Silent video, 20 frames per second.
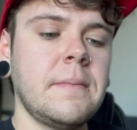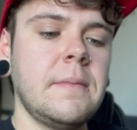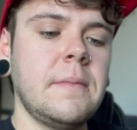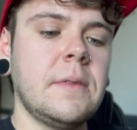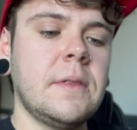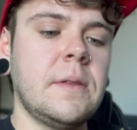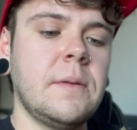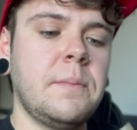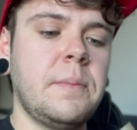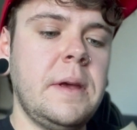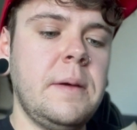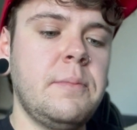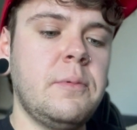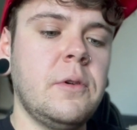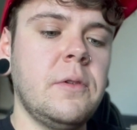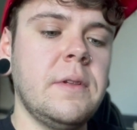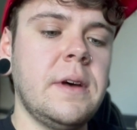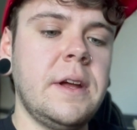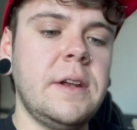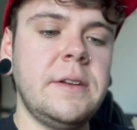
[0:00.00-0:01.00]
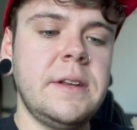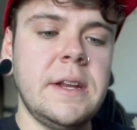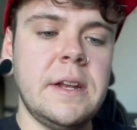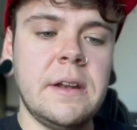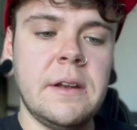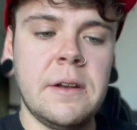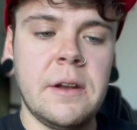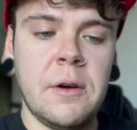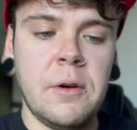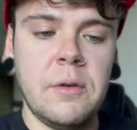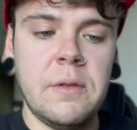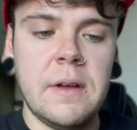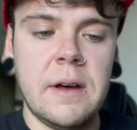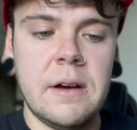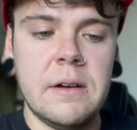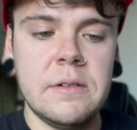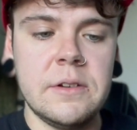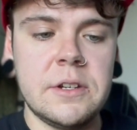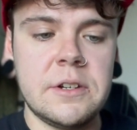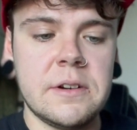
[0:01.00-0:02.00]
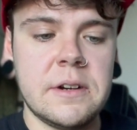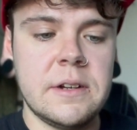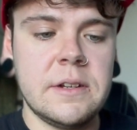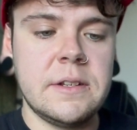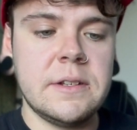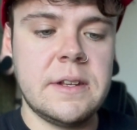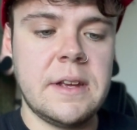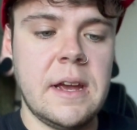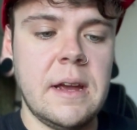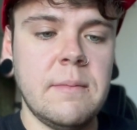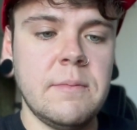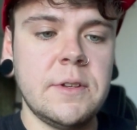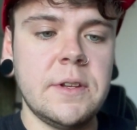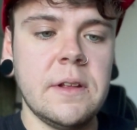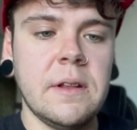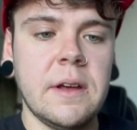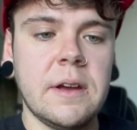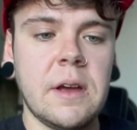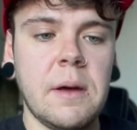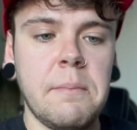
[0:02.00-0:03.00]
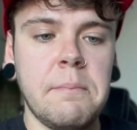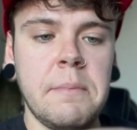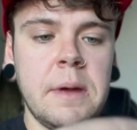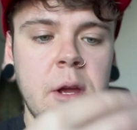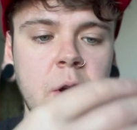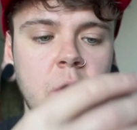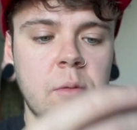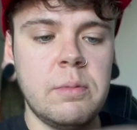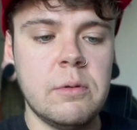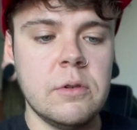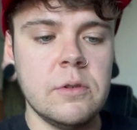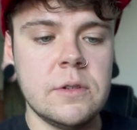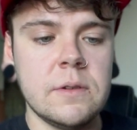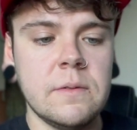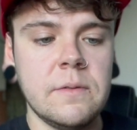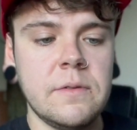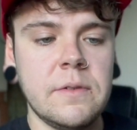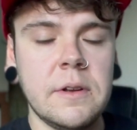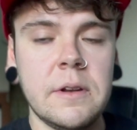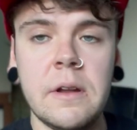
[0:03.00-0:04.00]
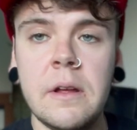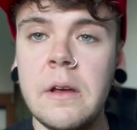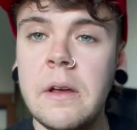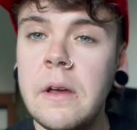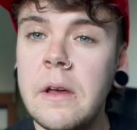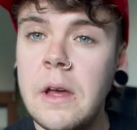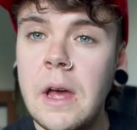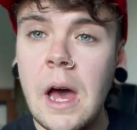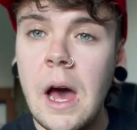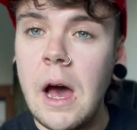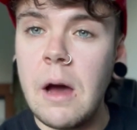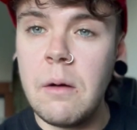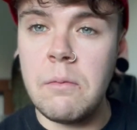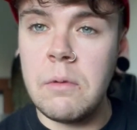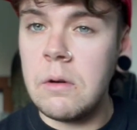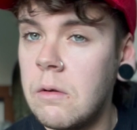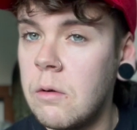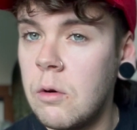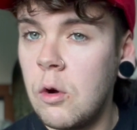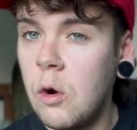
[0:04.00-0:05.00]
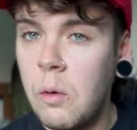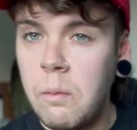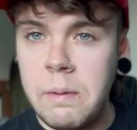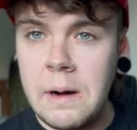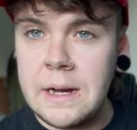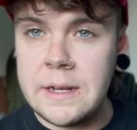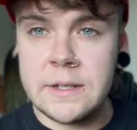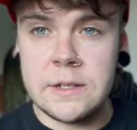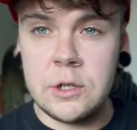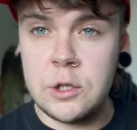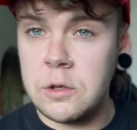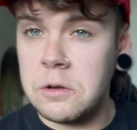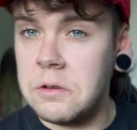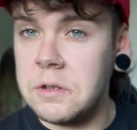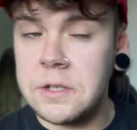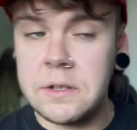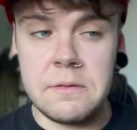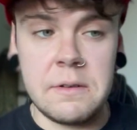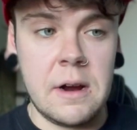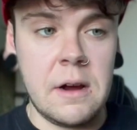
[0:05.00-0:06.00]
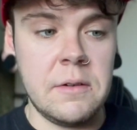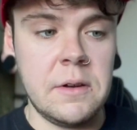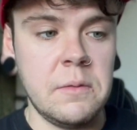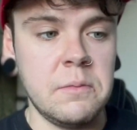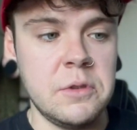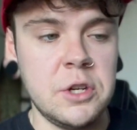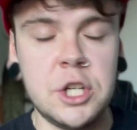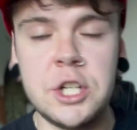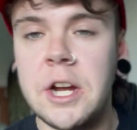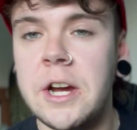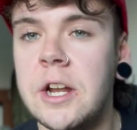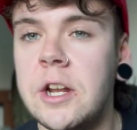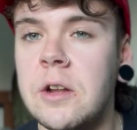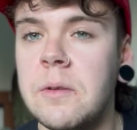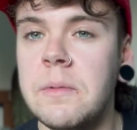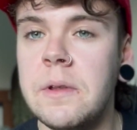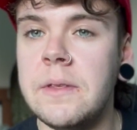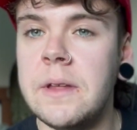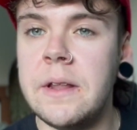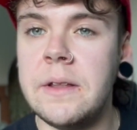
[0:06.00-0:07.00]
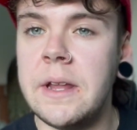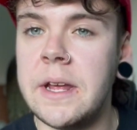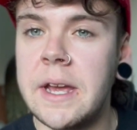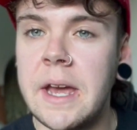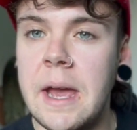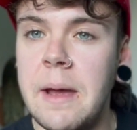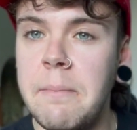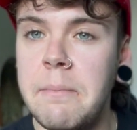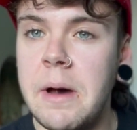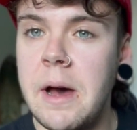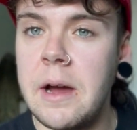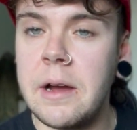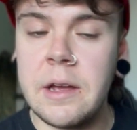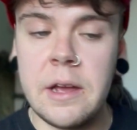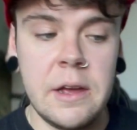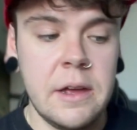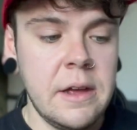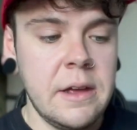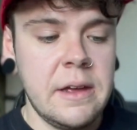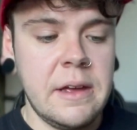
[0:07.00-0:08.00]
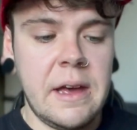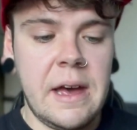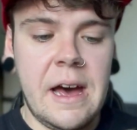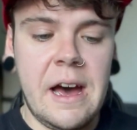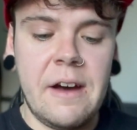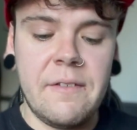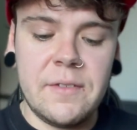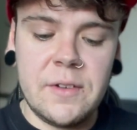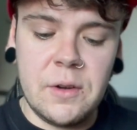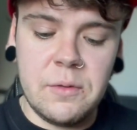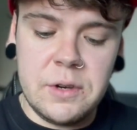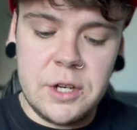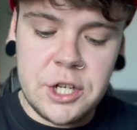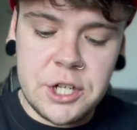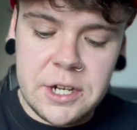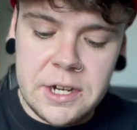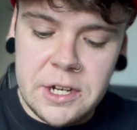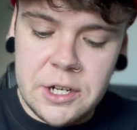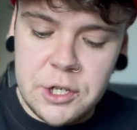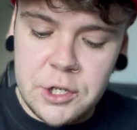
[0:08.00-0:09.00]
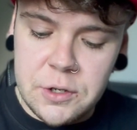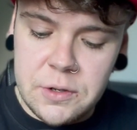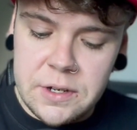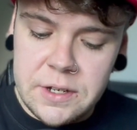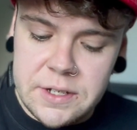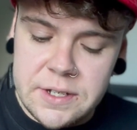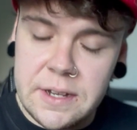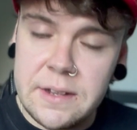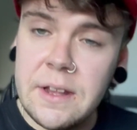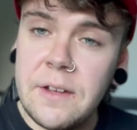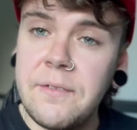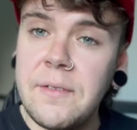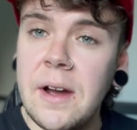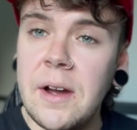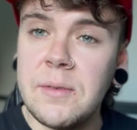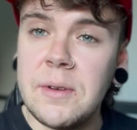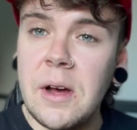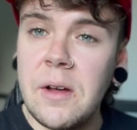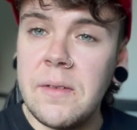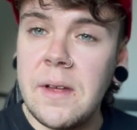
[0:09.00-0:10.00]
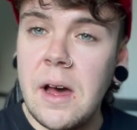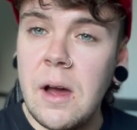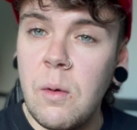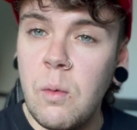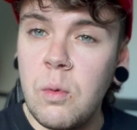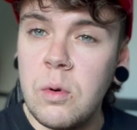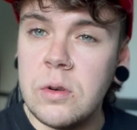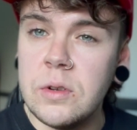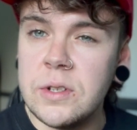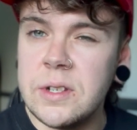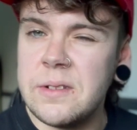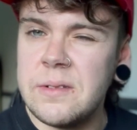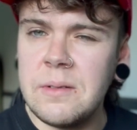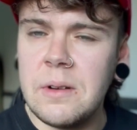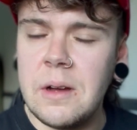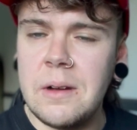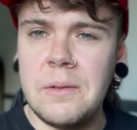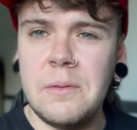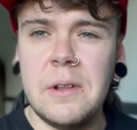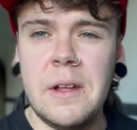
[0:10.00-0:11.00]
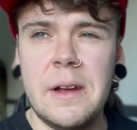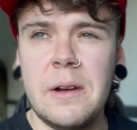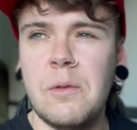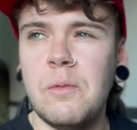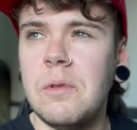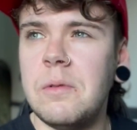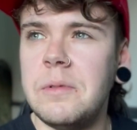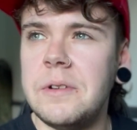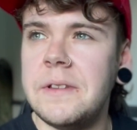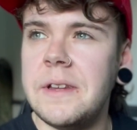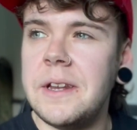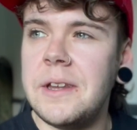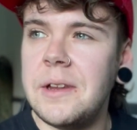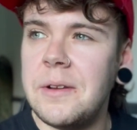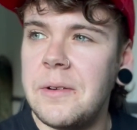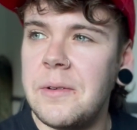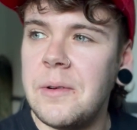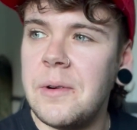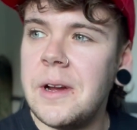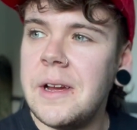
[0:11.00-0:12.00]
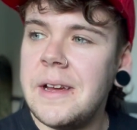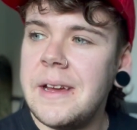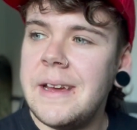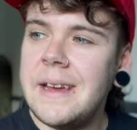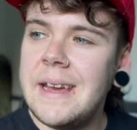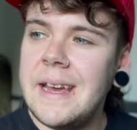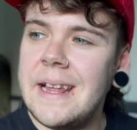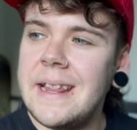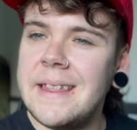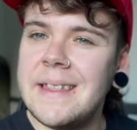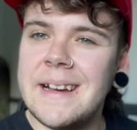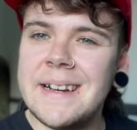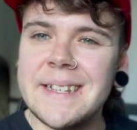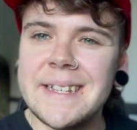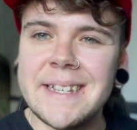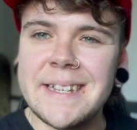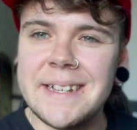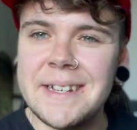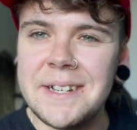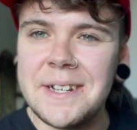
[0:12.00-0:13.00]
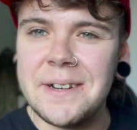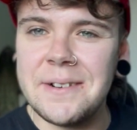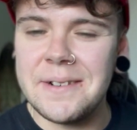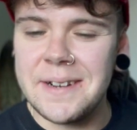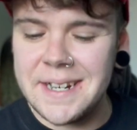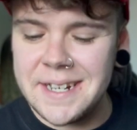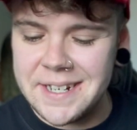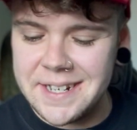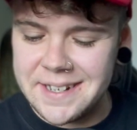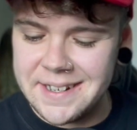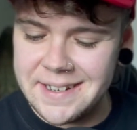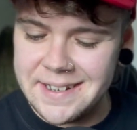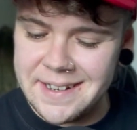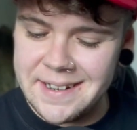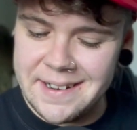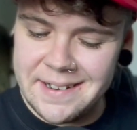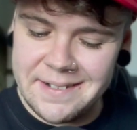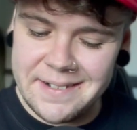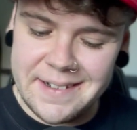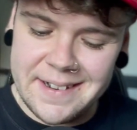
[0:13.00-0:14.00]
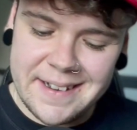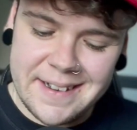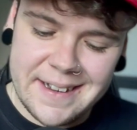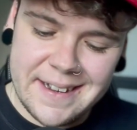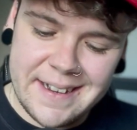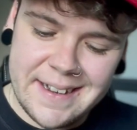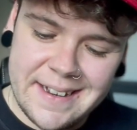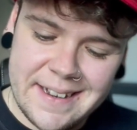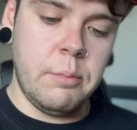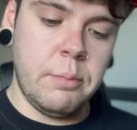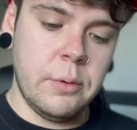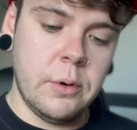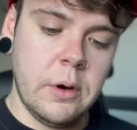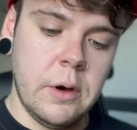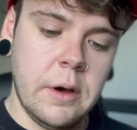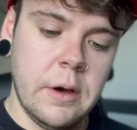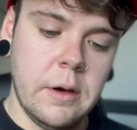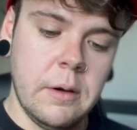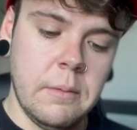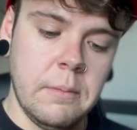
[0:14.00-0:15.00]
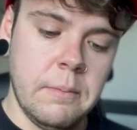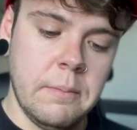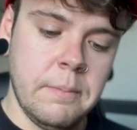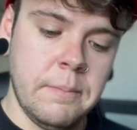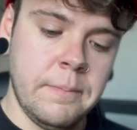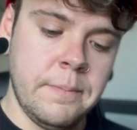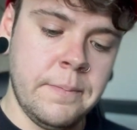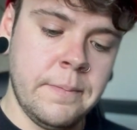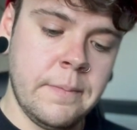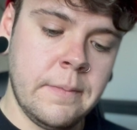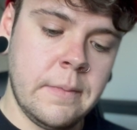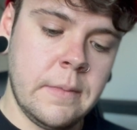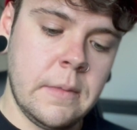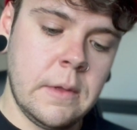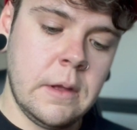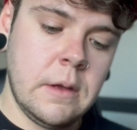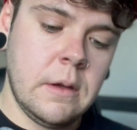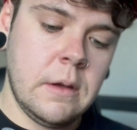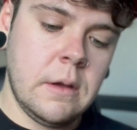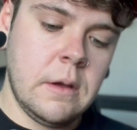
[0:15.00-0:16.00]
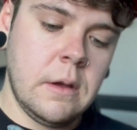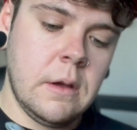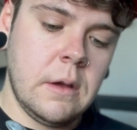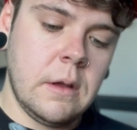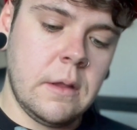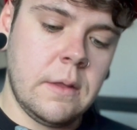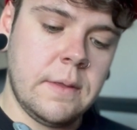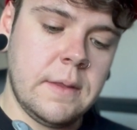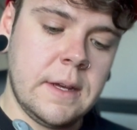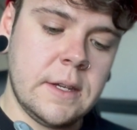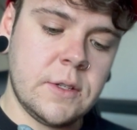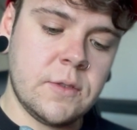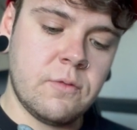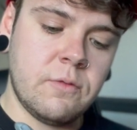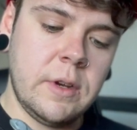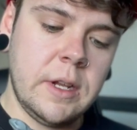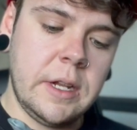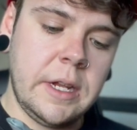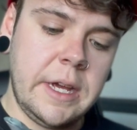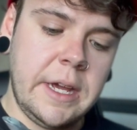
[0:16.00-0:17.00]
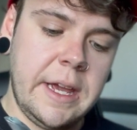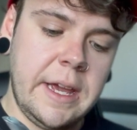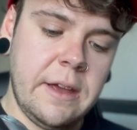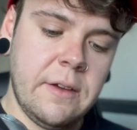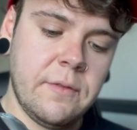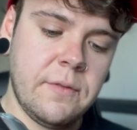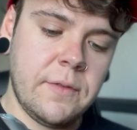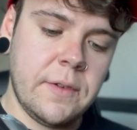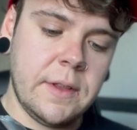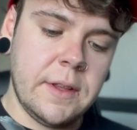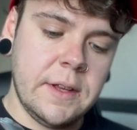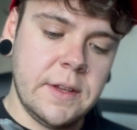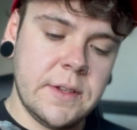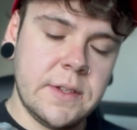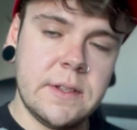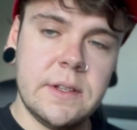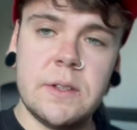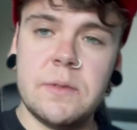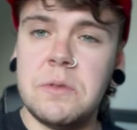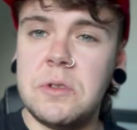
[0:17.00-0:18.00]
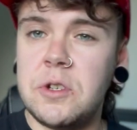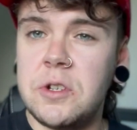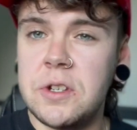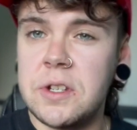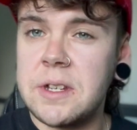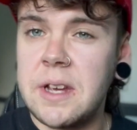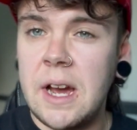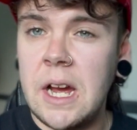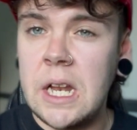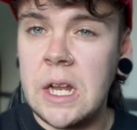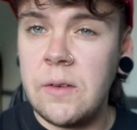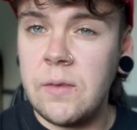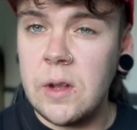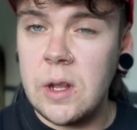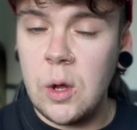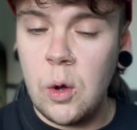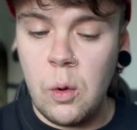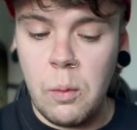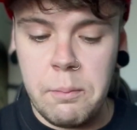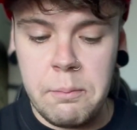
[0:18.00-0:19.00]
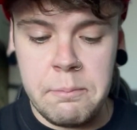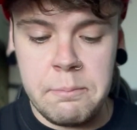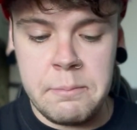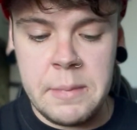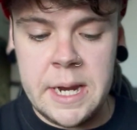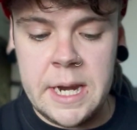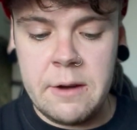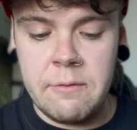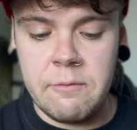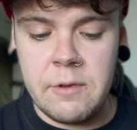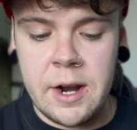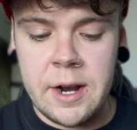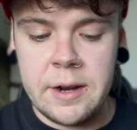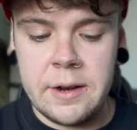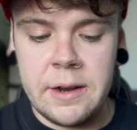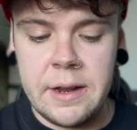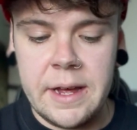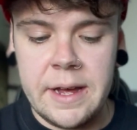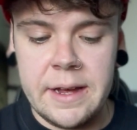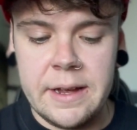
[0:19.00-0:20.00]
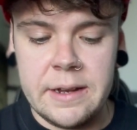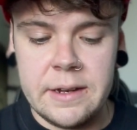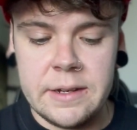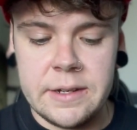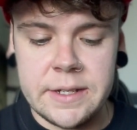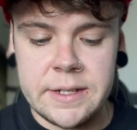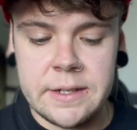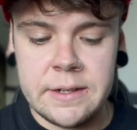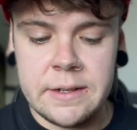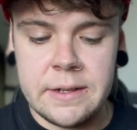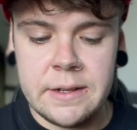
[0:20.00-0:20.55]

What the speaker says: the people that didn't know that I was trans came to like a meetup or something, and we all passing joints around and we shared them, and then they came back after we'd shared joints and they found out that I was, like, what would they do in that situation, you know? But that's really it for this. This was just kind of a little mini rant and